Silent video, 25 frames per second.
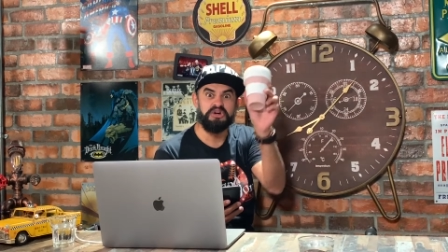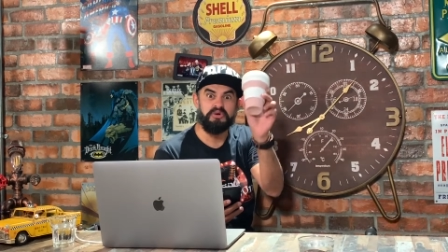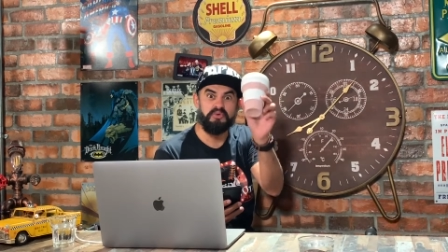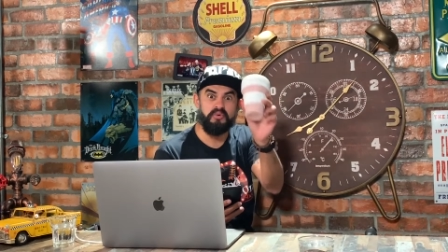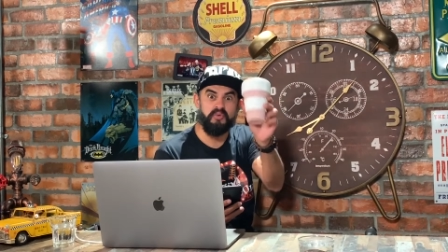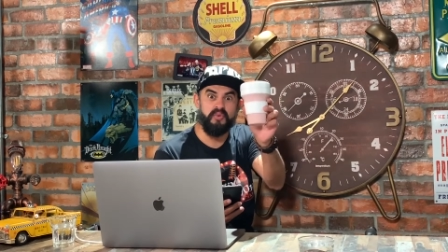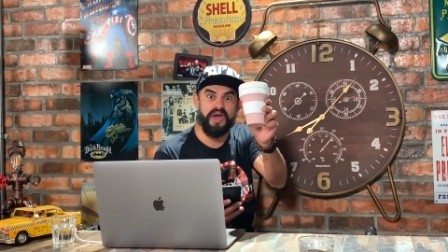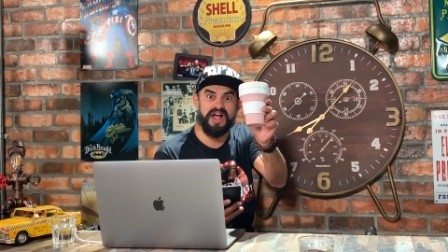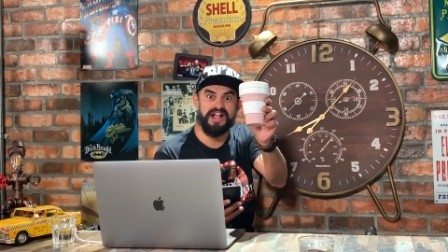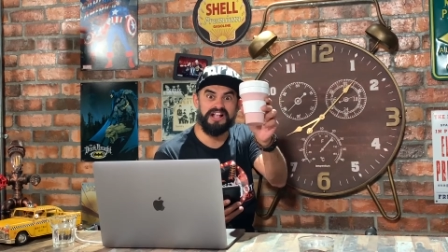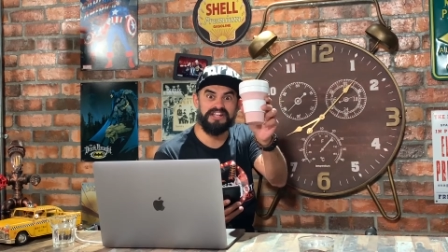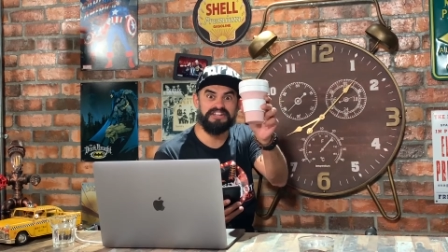
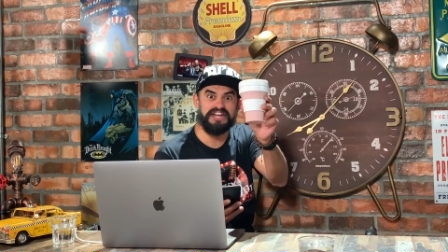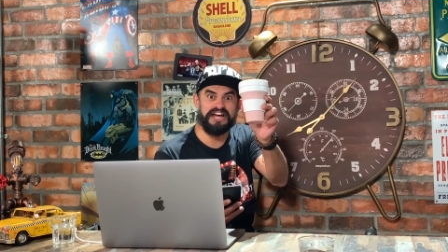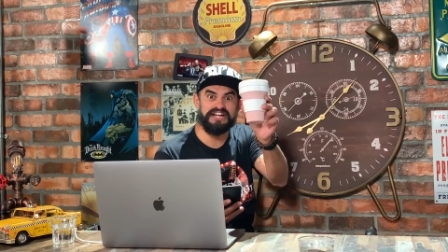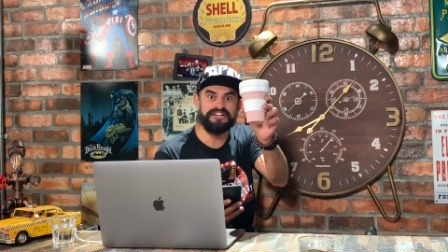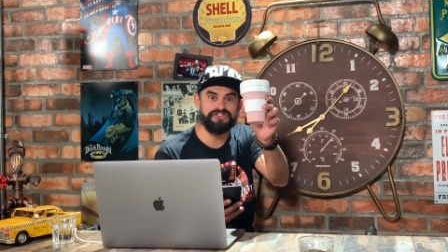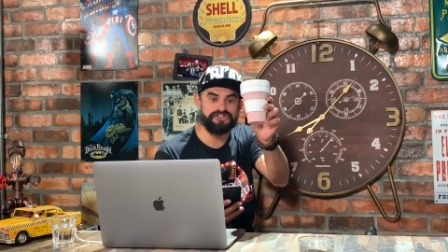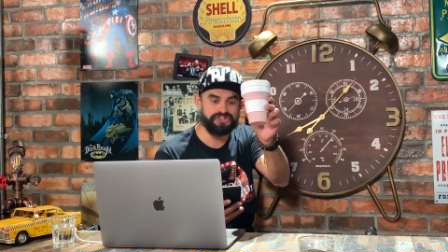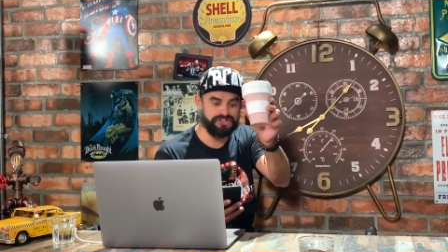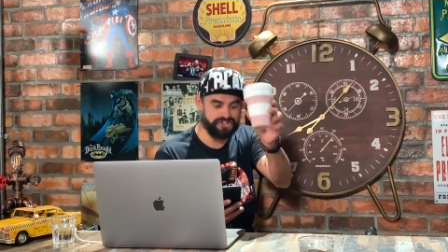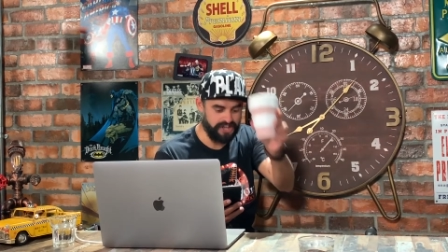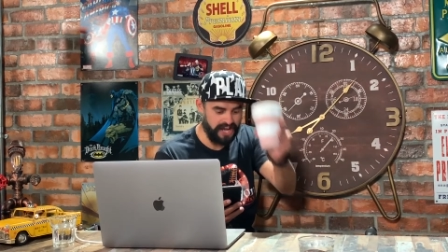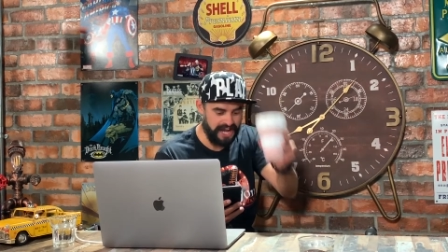Well
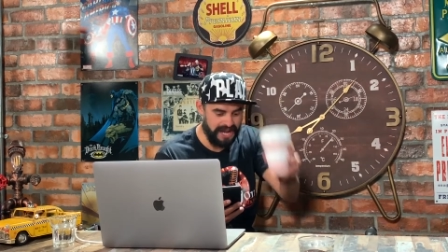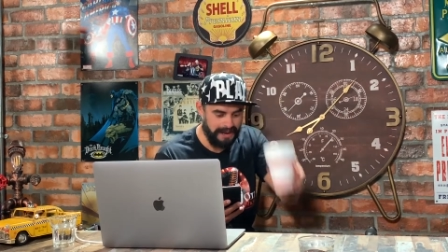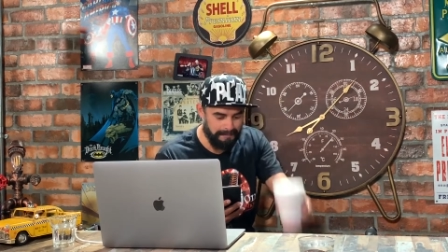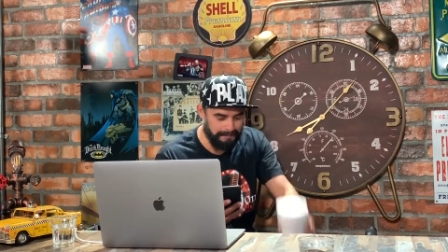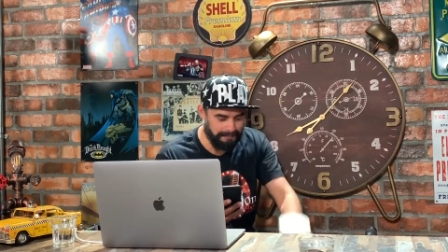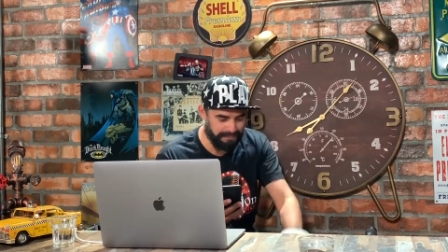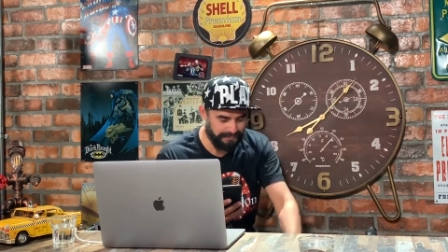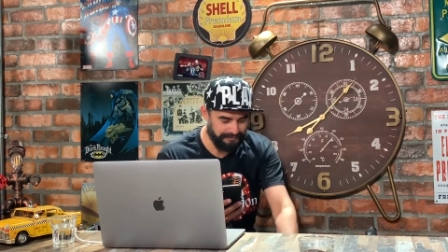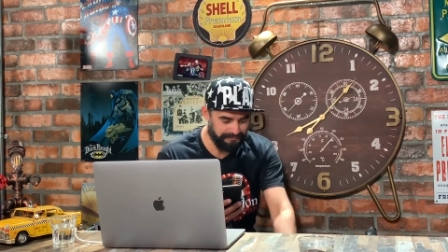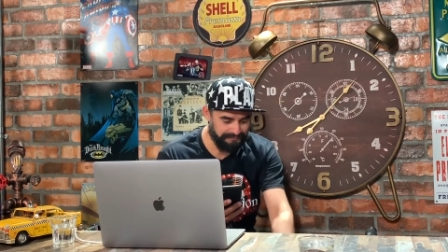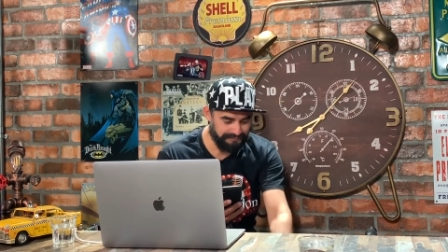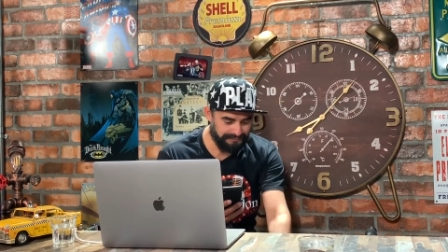done,
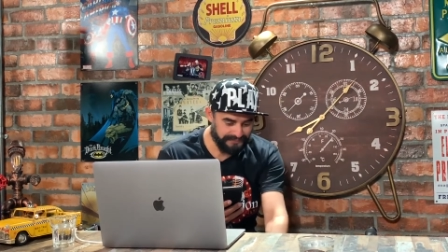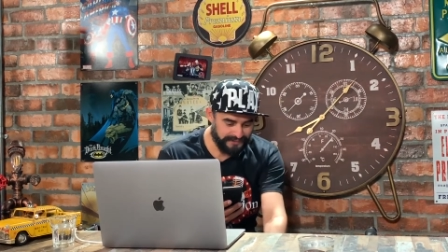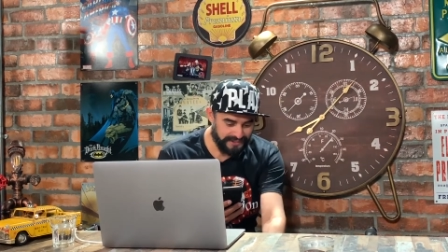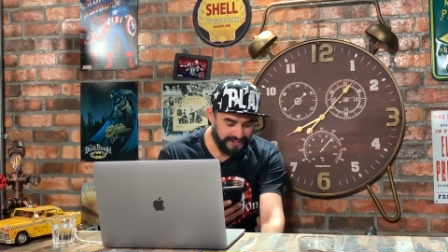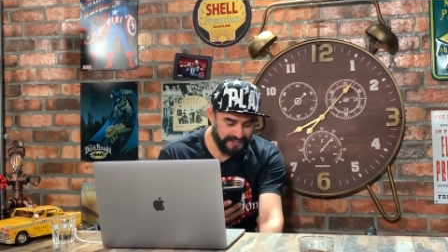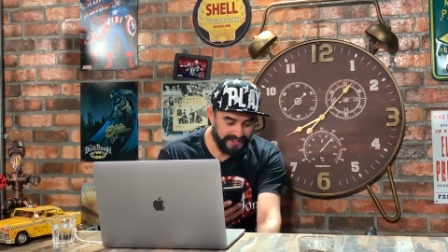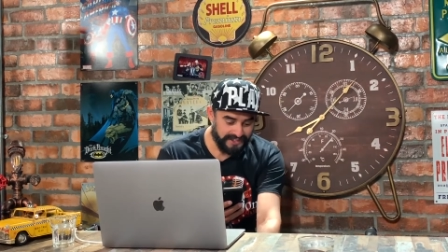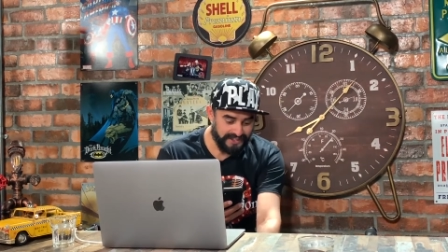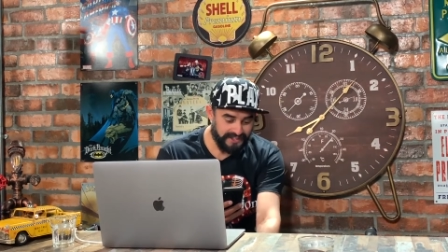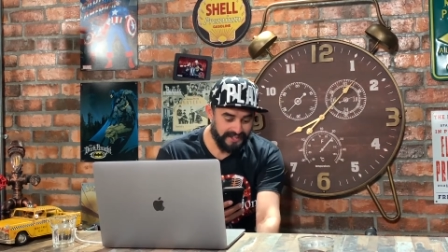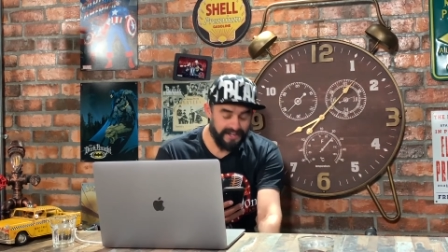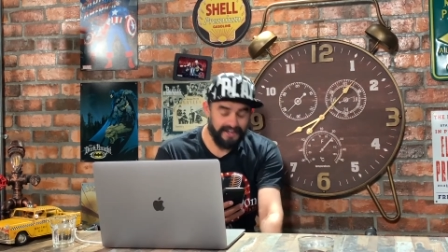champ.
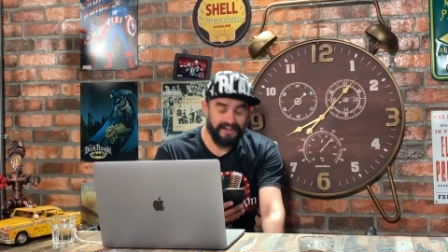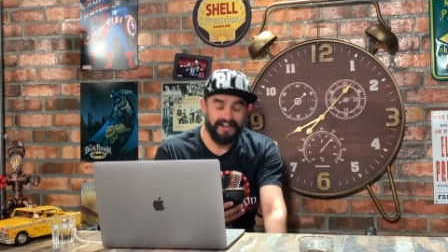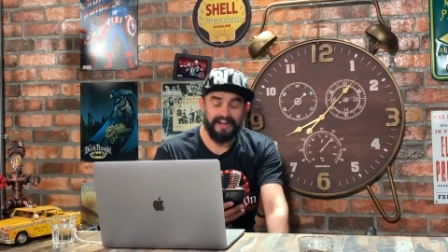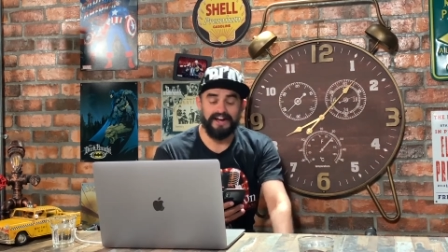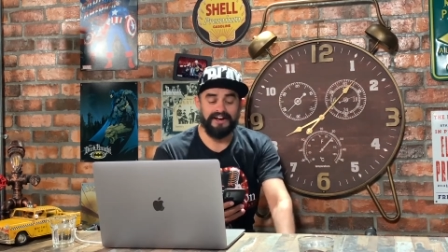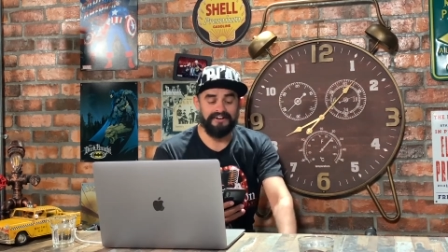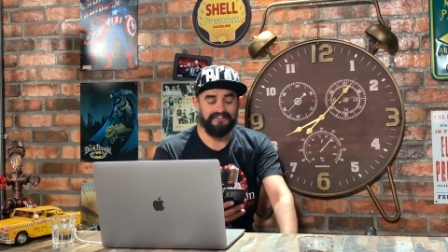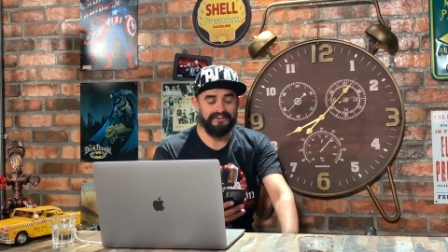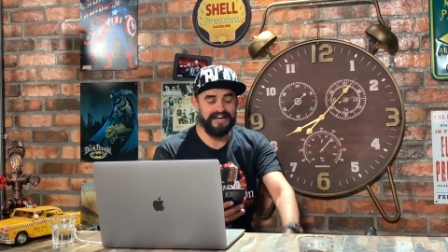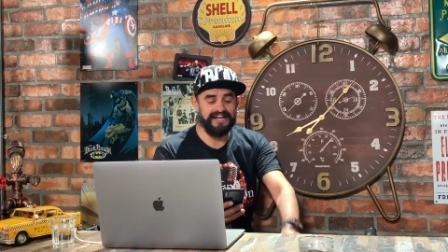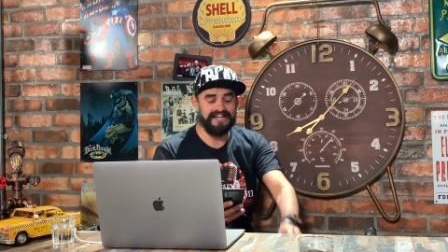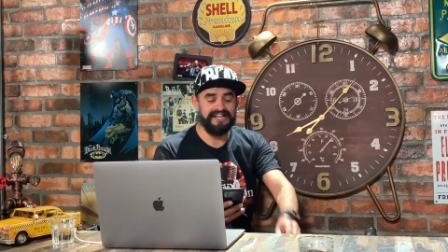
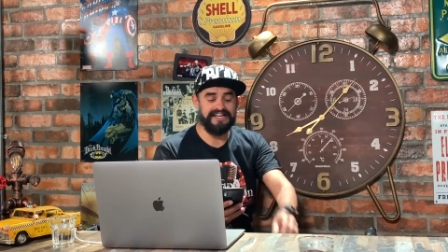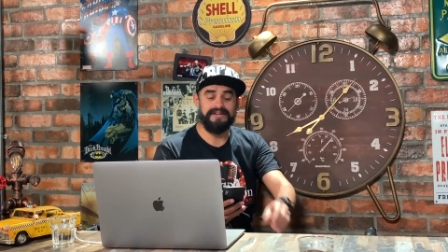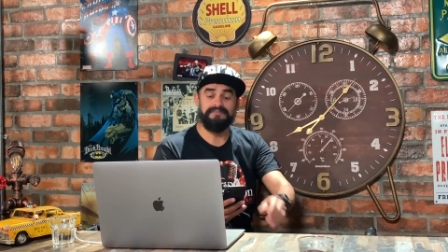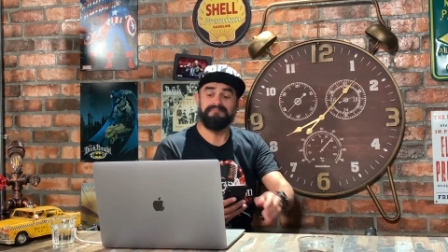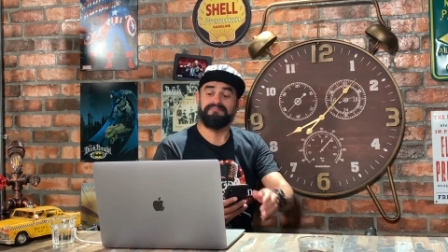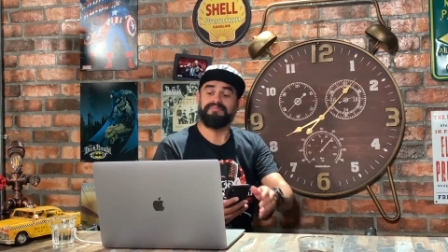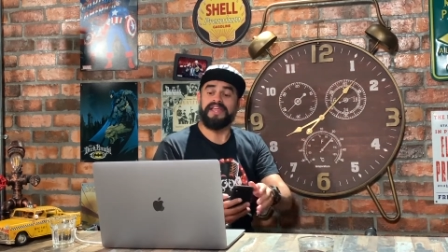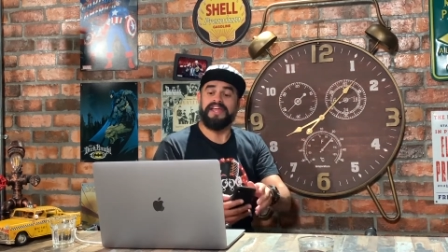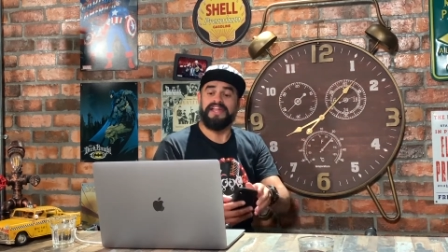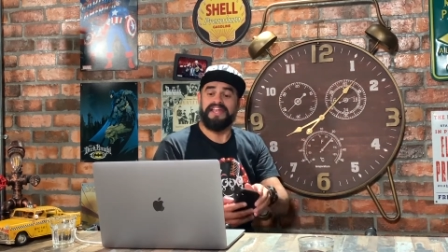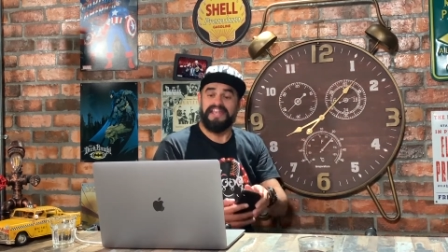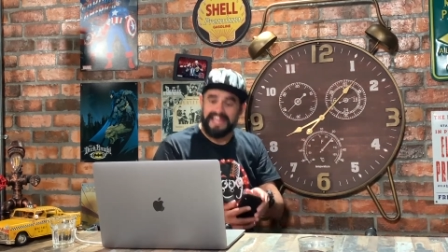
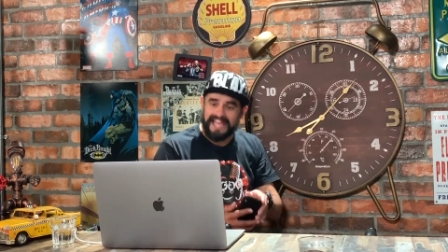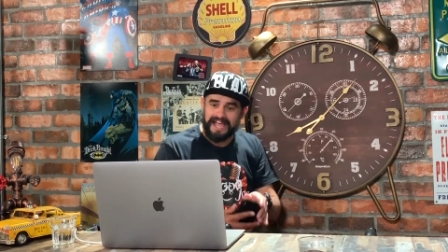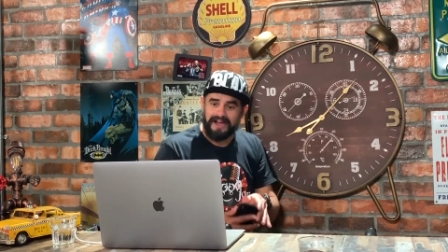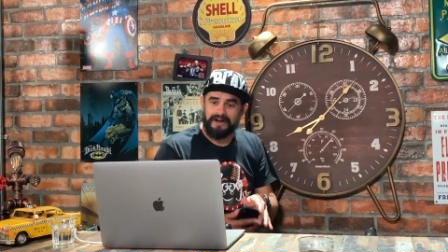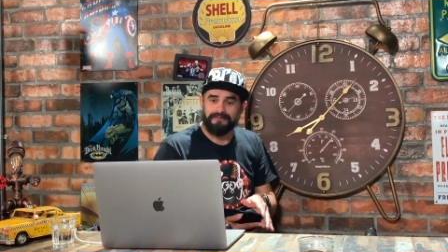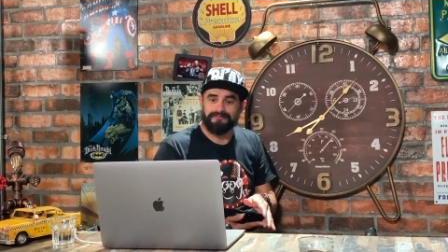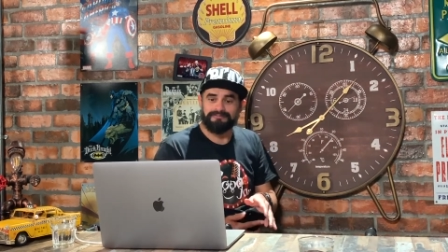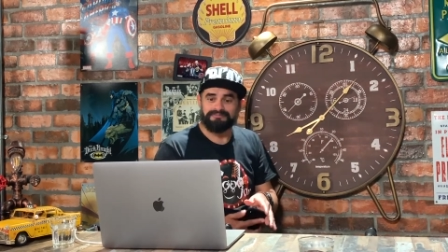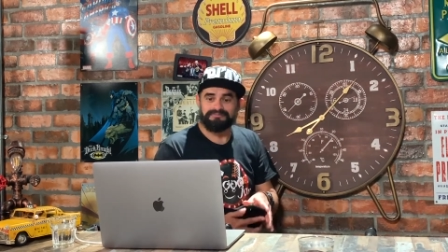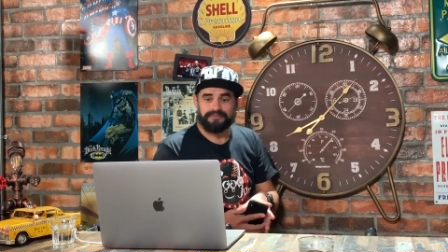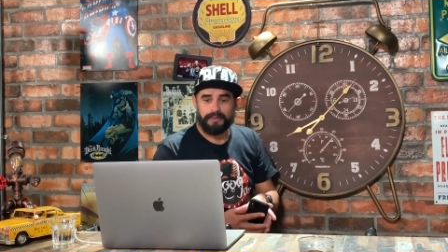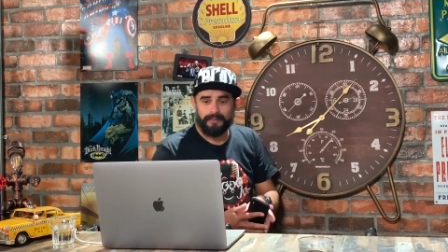Alrighty.
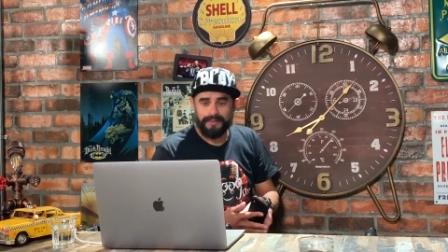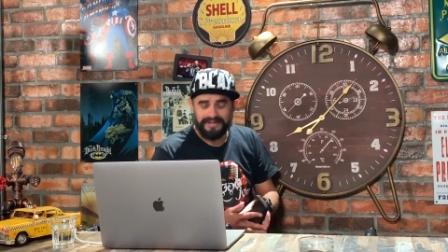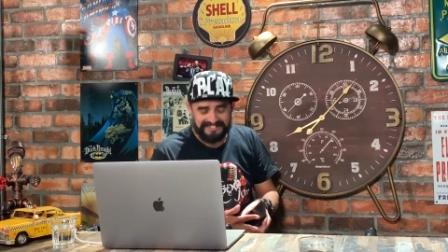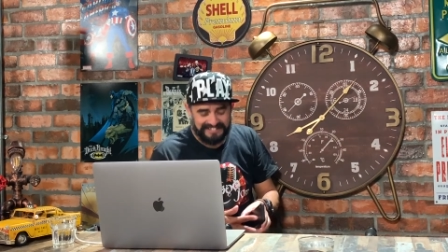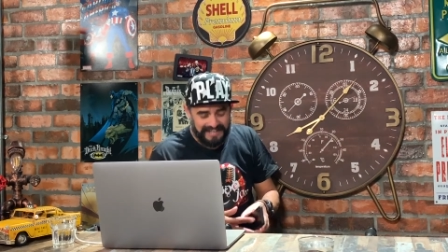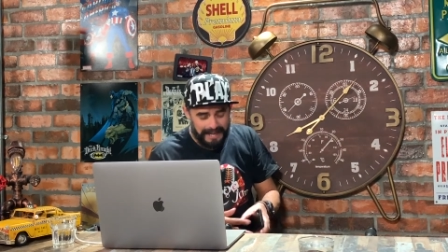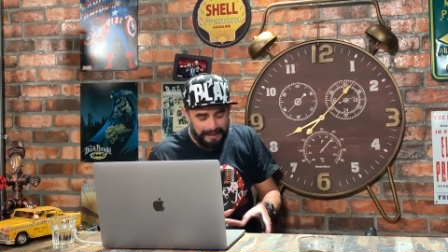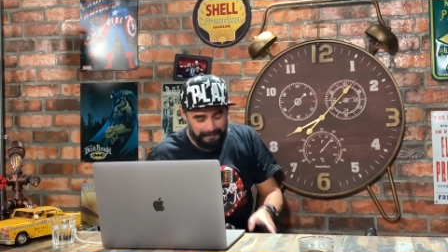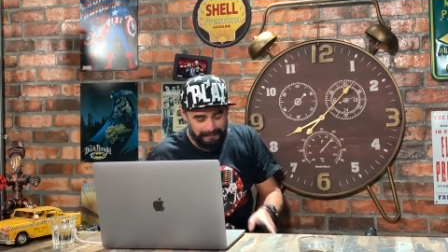Now, what's